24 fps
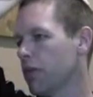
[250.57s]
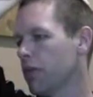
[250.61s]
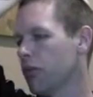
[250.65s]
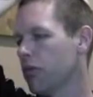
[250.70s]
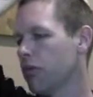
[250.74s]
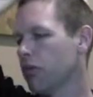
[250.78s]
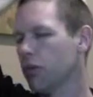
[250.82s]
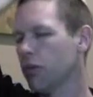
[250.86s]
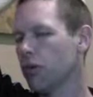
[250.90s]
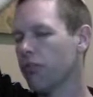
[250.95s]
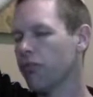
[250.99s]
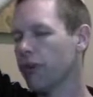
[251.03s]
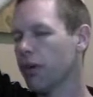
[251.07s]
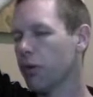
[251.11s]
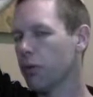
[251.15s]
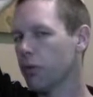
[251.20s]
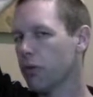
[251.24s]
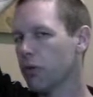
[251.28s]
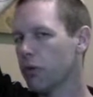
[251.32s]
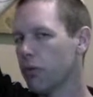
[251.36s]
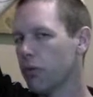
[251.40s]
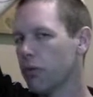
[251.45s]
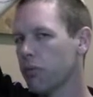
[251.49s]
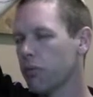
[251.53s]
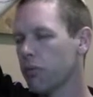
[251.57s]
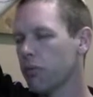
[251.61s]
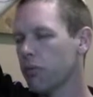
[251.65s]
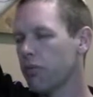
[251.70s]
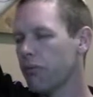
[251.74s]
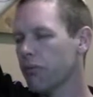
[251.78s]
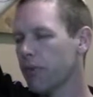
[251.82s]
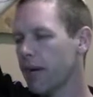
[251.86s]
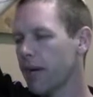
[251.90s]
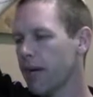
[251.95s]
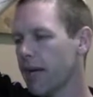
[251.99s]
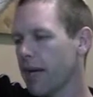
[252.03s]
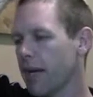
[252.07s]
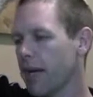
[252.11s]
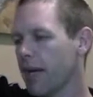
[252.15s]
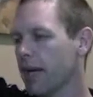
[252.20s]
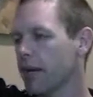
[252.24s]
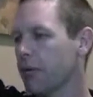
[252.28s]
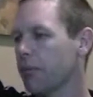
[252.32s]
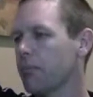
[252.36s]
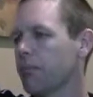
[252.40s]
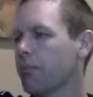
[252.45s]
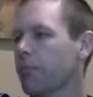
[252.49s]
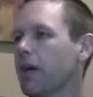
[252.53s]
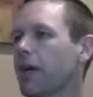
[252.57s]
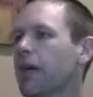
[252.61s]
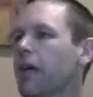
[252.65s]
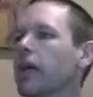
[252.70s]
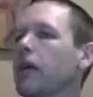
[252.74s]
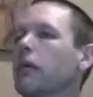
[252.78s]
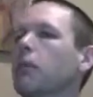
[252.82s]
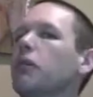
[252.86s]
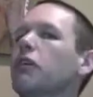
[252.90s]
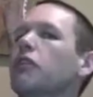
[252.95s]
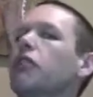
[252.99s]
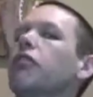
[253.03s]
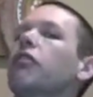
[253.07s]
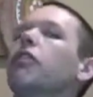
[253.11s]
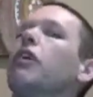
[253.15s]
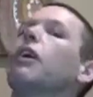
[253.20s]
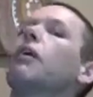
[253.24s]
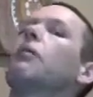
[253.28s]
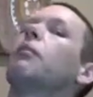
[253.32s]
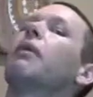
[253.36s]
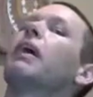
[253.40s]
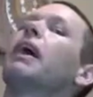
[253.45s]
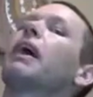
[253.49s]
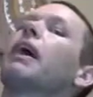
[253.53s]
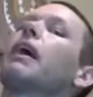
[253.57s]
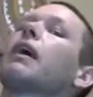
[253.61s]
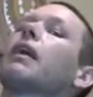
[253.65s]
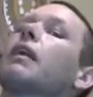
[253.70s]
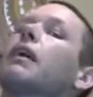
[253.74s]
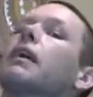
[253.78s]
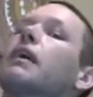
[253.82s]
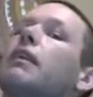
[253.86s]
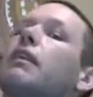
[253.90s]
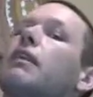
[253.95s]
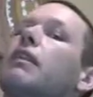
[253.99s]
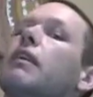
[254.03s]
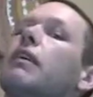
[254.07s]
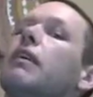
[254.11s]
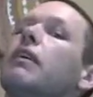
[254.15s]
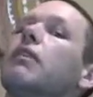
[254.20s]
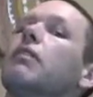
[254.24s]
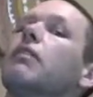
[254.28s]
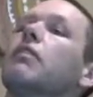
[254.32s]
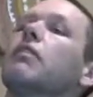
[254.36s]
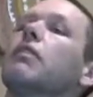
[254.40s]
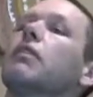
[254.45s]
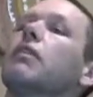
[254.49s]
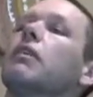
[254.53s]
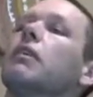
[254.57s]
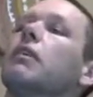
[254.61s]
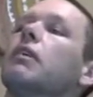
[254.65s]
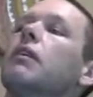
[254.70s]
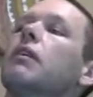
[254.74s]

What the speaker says: So if I were to remove my hand, my head would fall back like this.